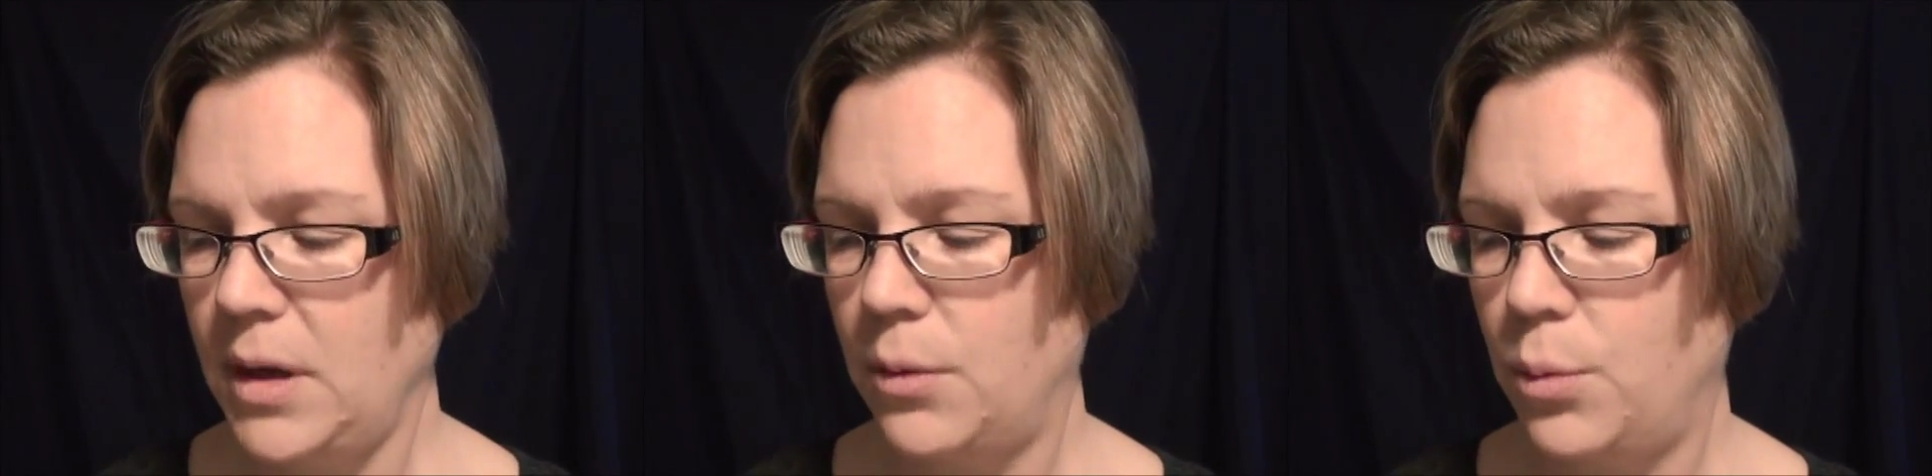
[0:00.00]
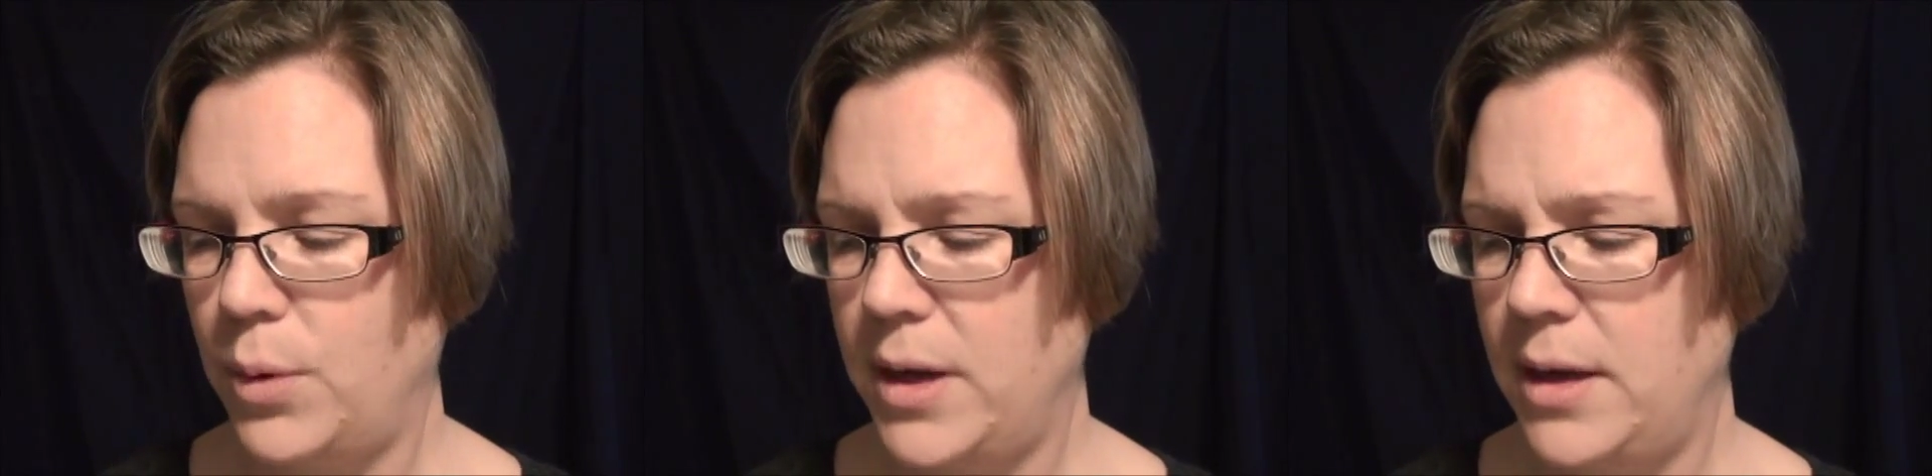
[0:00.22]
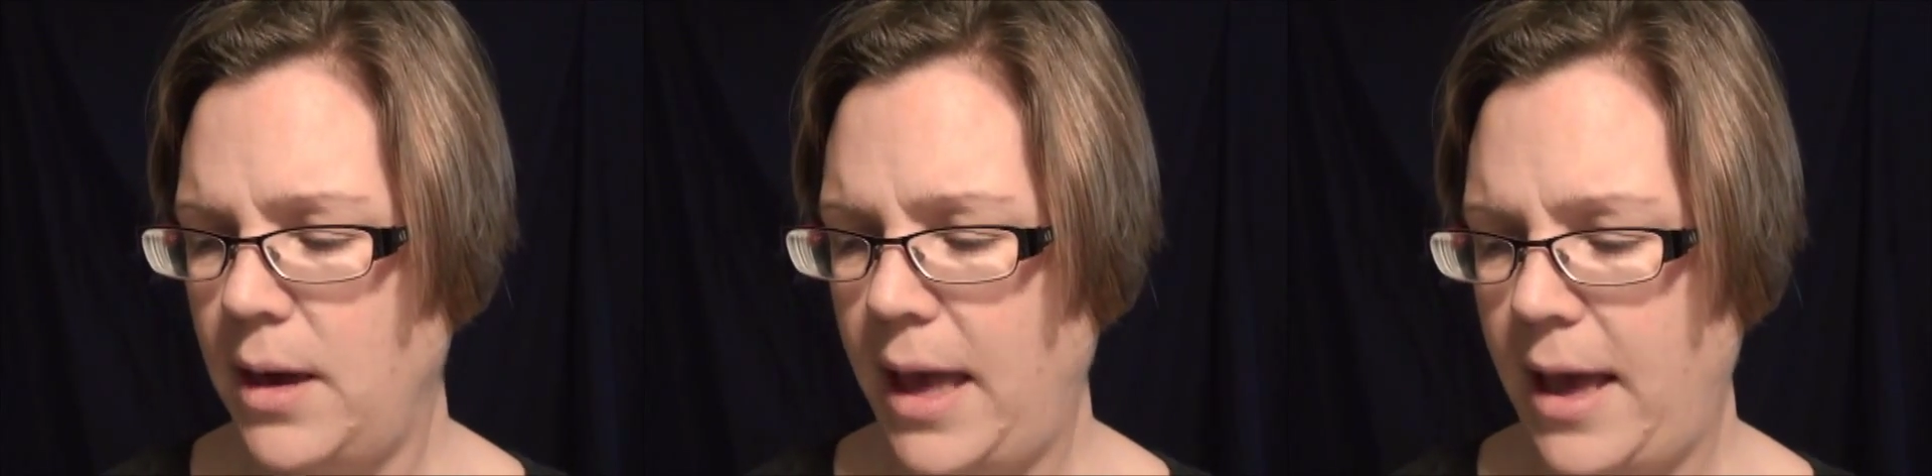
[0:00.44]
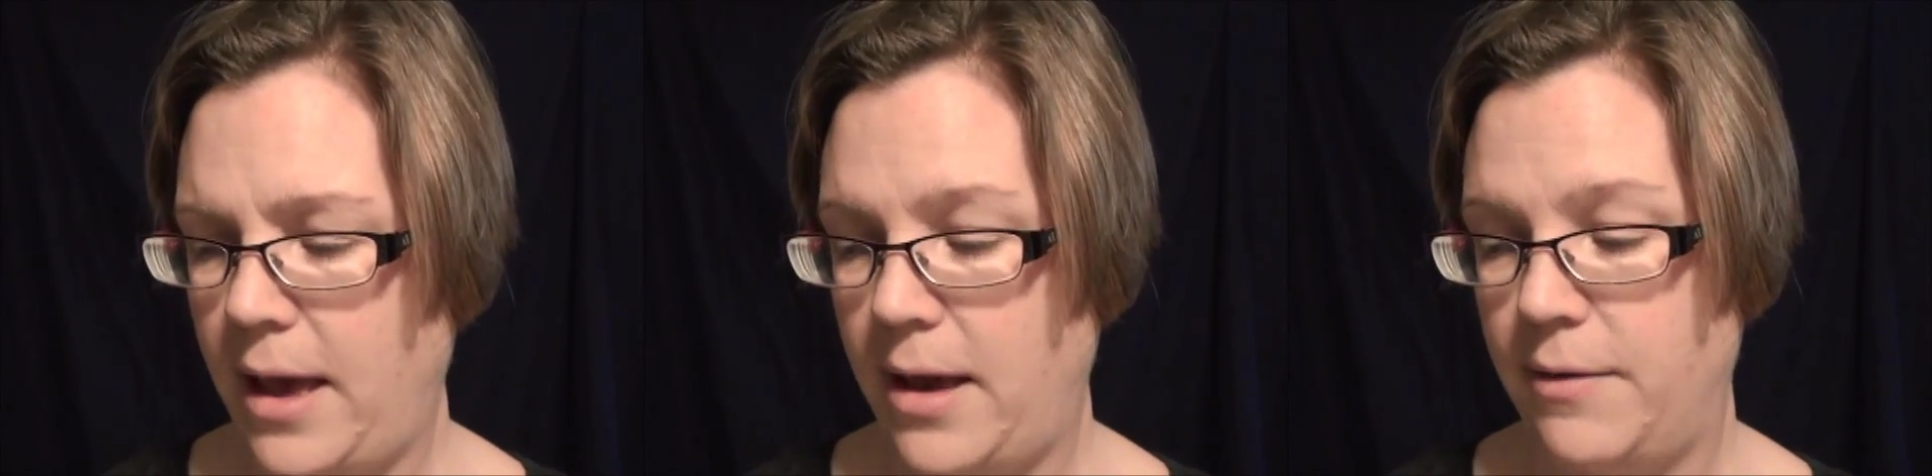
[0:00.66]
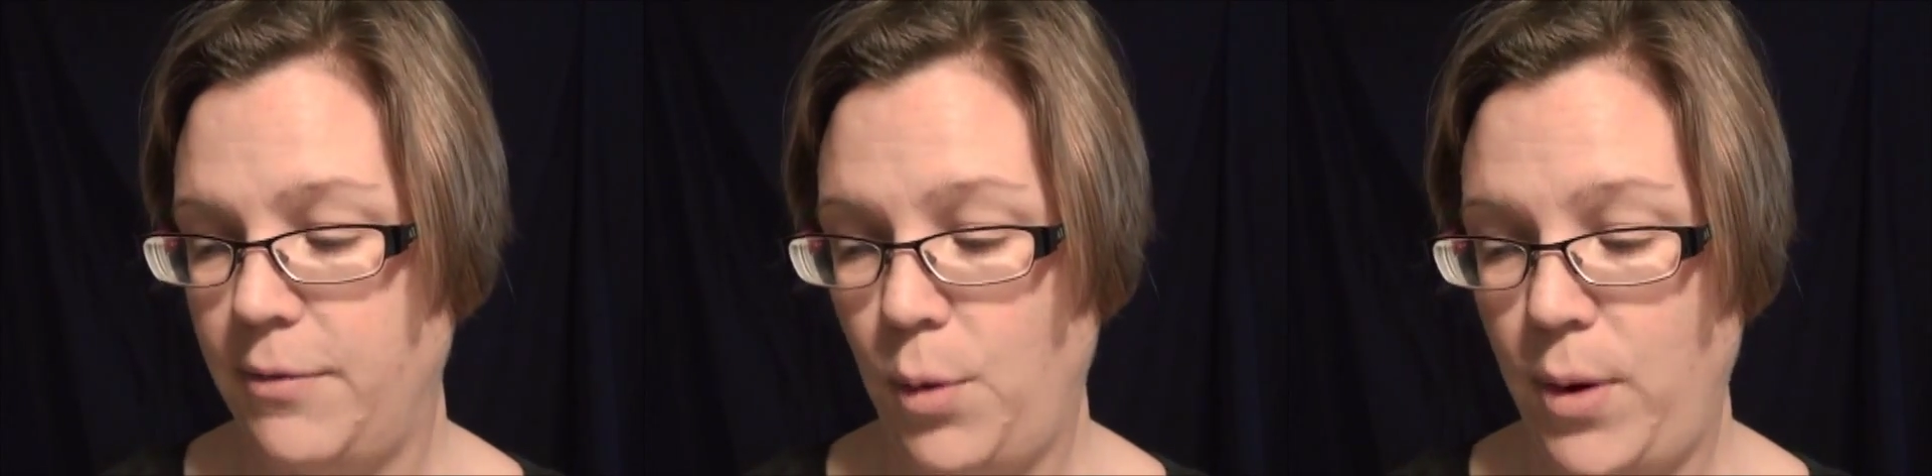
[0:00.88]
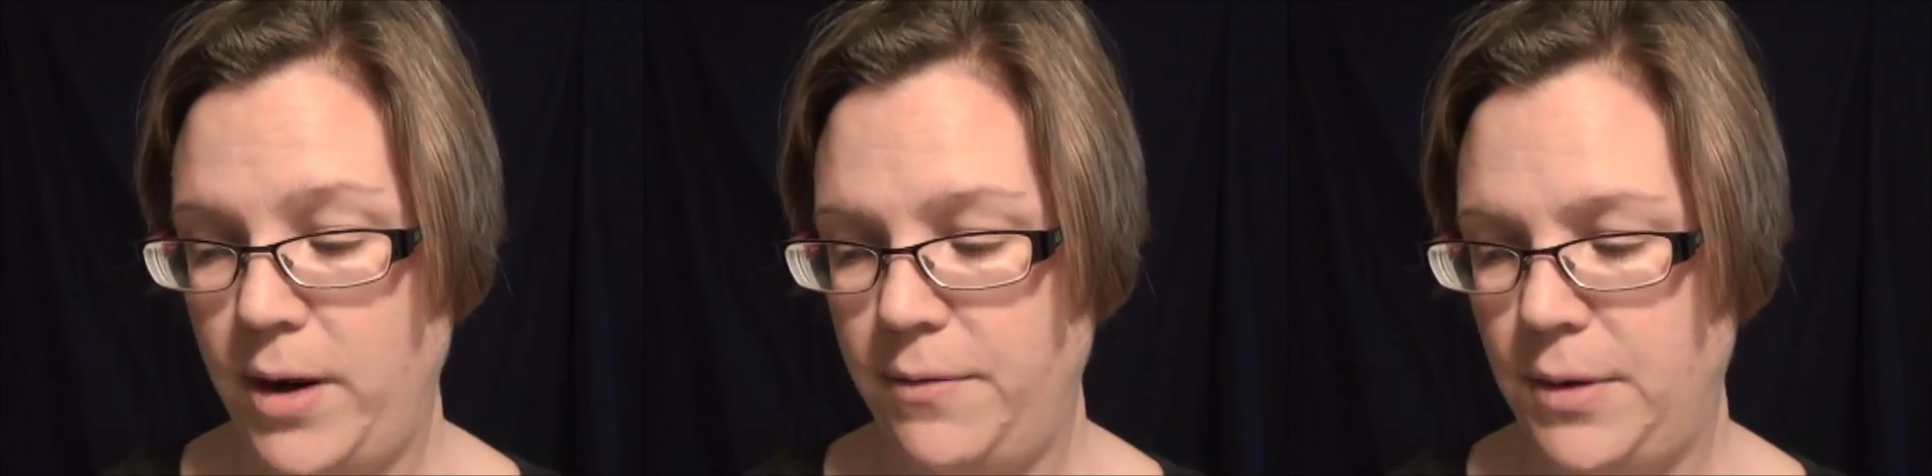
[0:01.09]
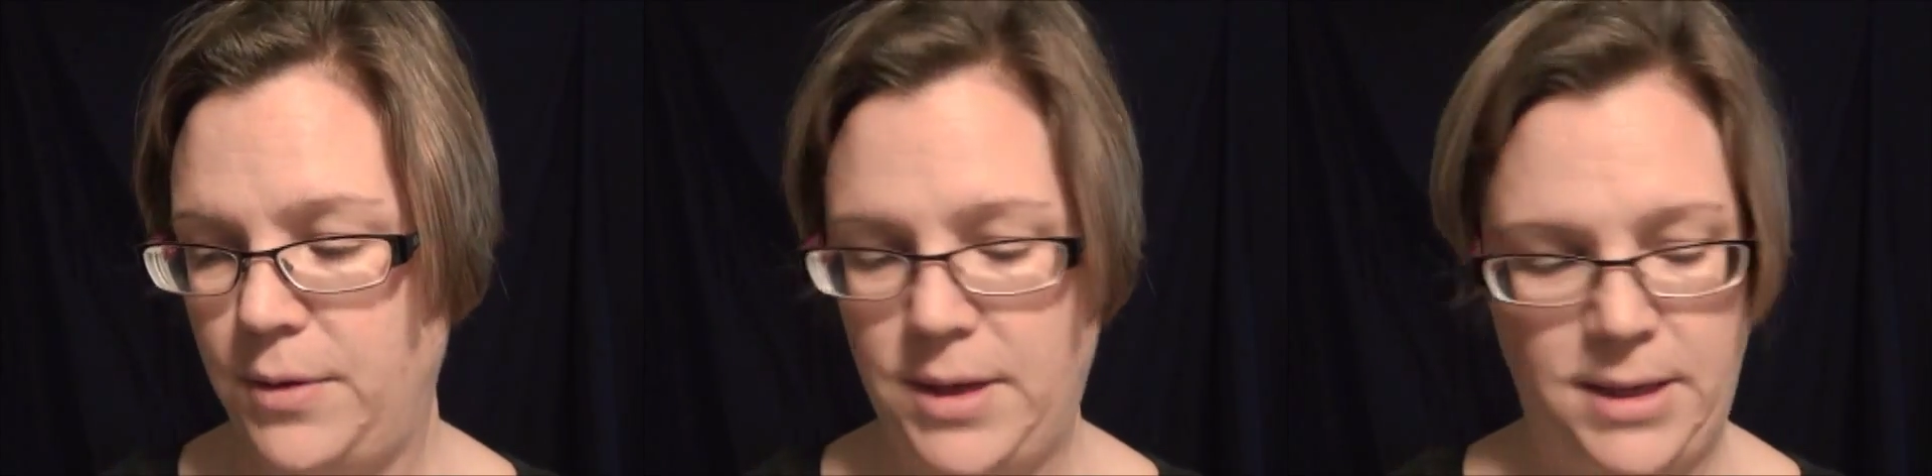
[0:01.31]
we have quite a
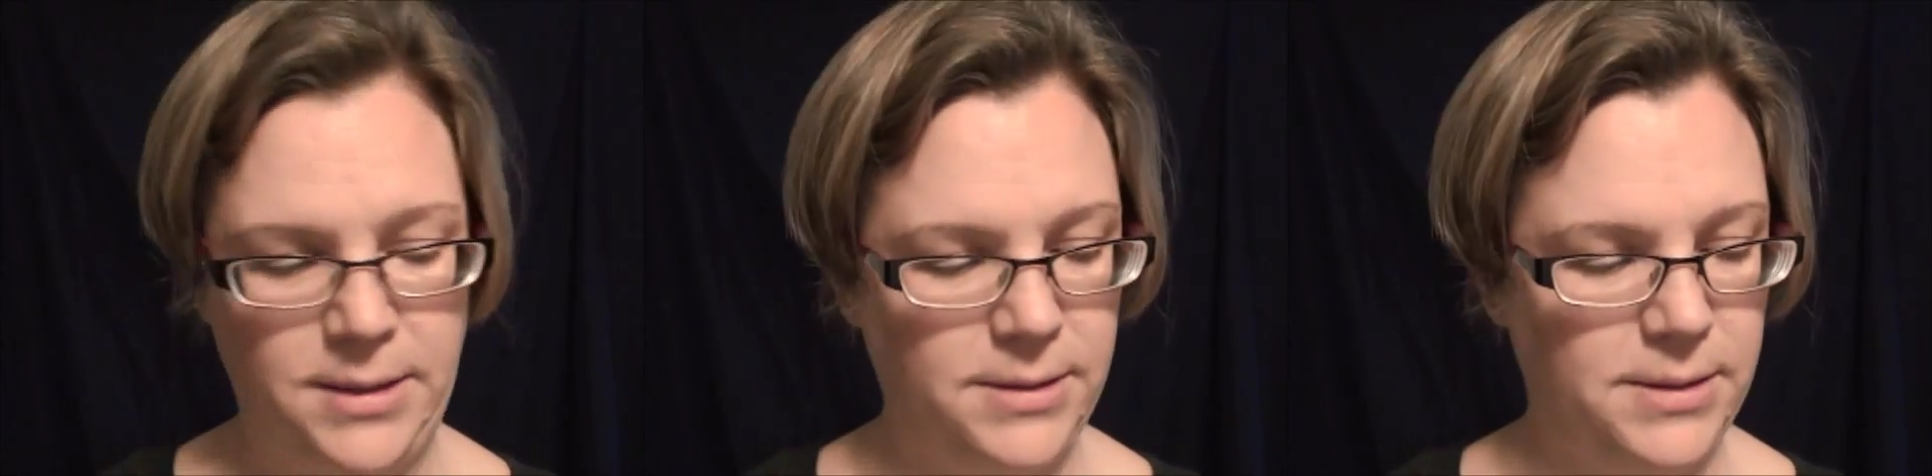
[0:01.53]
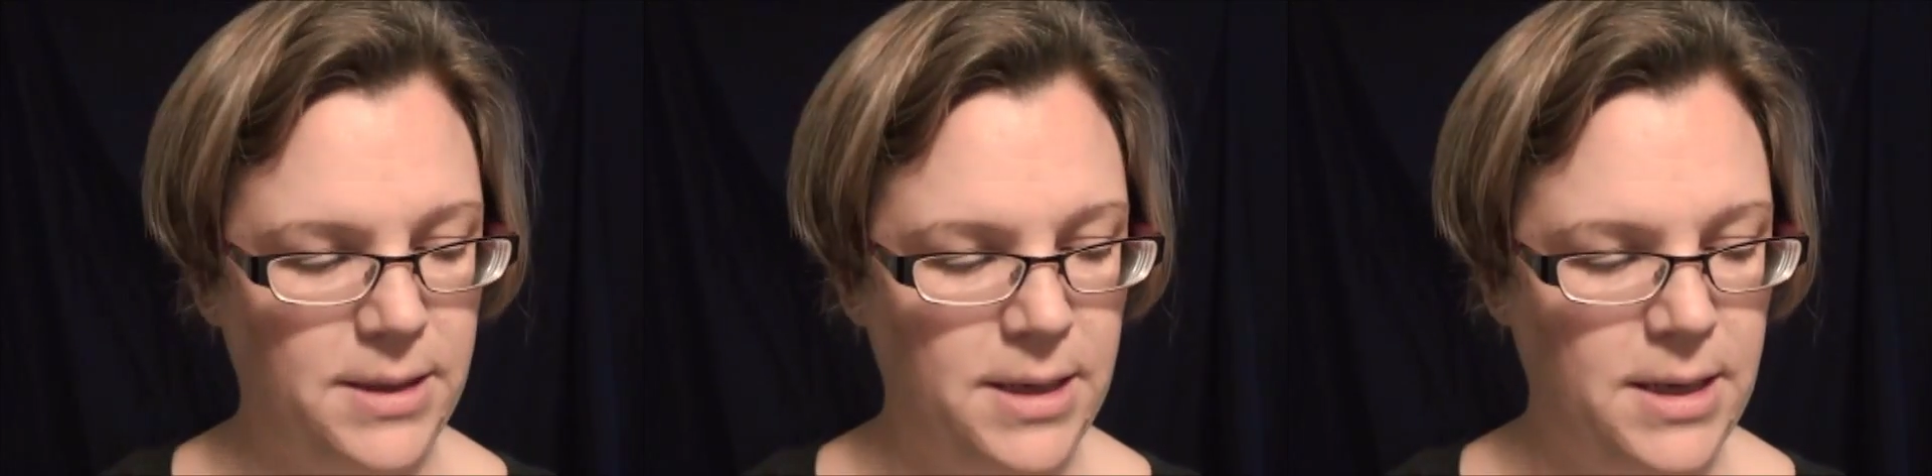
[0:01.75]
few things.